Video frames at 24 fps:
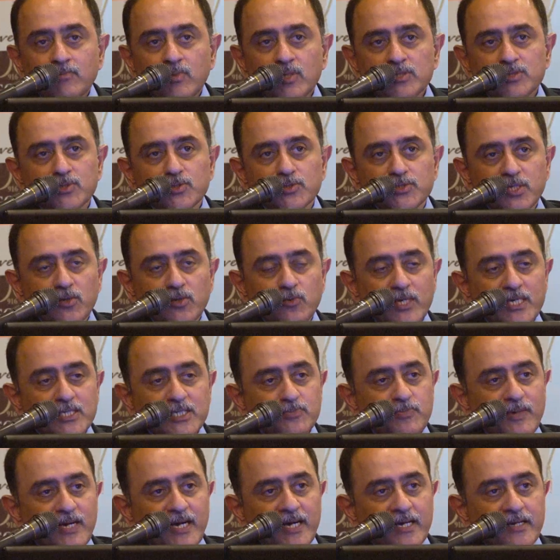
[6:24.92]
But 2-3
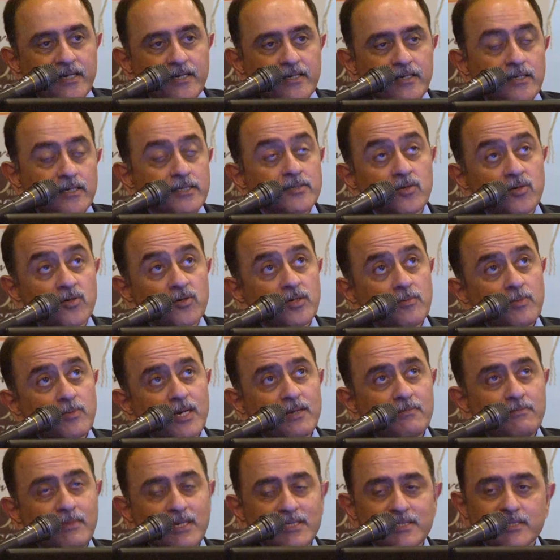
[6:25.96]
weeks back,
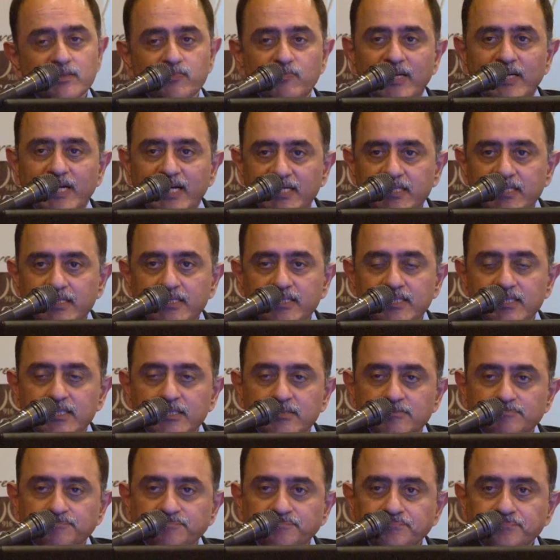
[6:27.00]
about a month back,
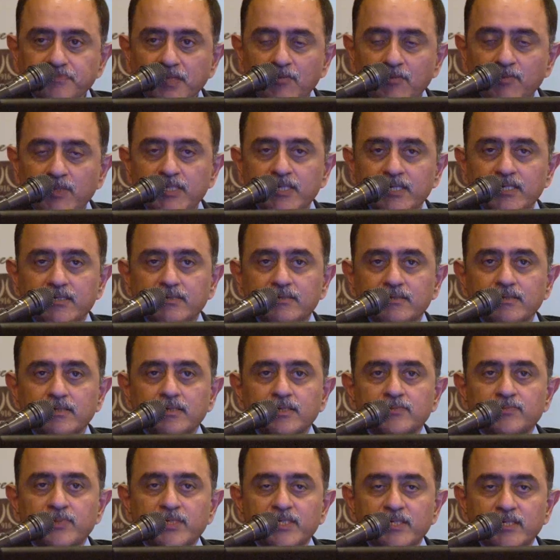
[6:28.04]
I
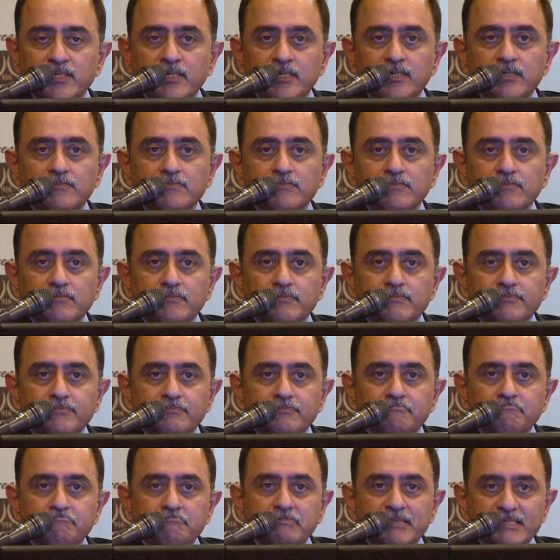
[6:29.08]
met a
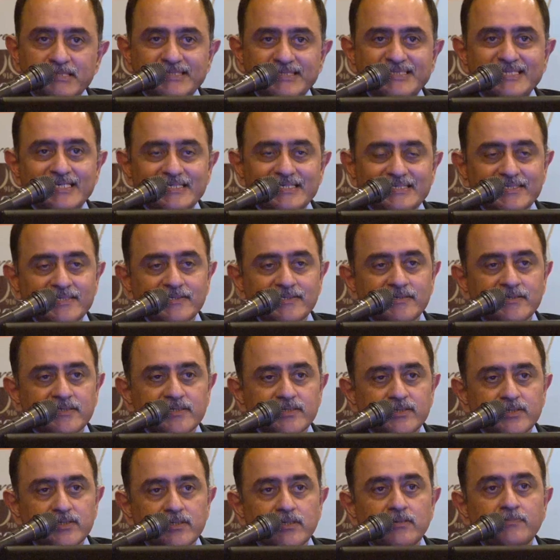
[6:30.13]

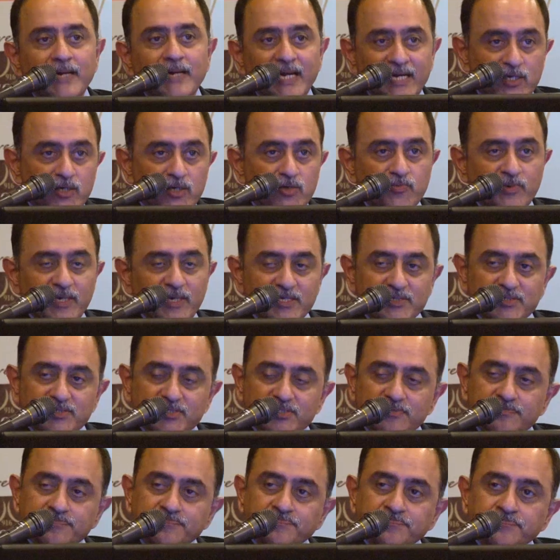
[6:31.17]
consultant,
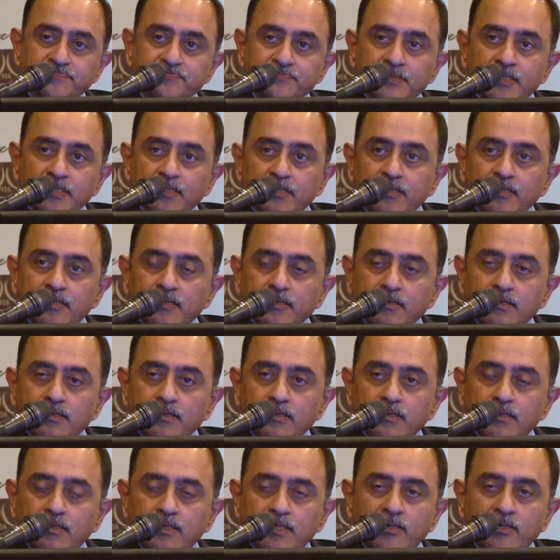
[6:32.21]
Bangalore-based,
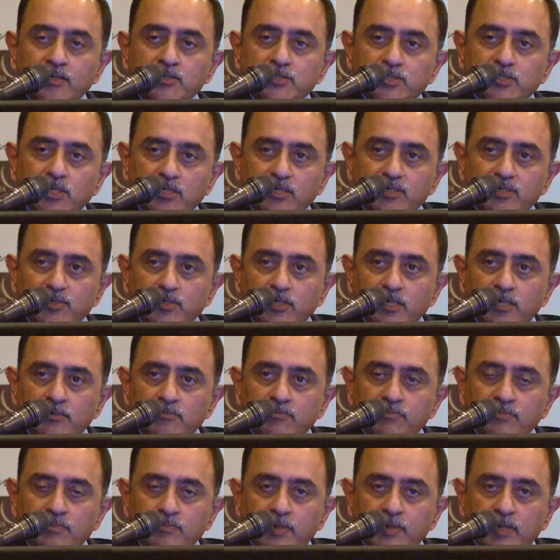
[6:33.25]
and I was talking to
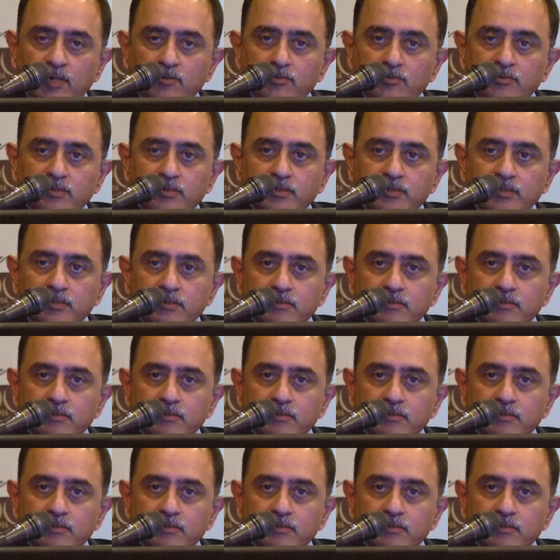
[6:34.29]
him about